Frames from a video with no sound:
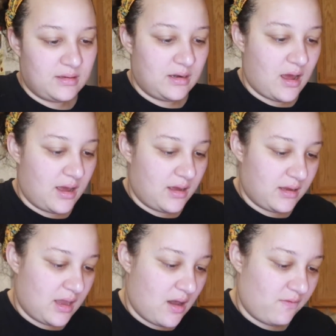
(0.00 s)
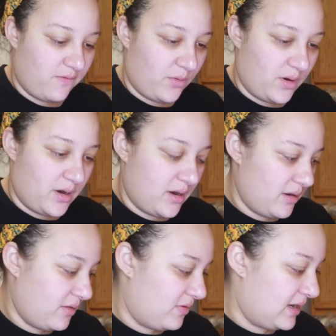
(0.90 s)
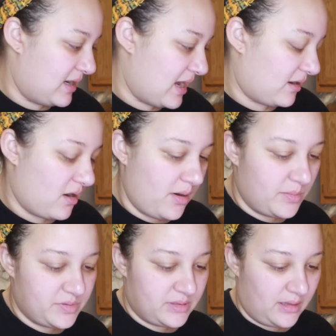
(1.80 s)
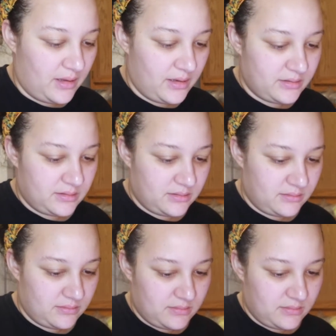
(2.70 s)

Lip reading: did not account for the net carbs in this.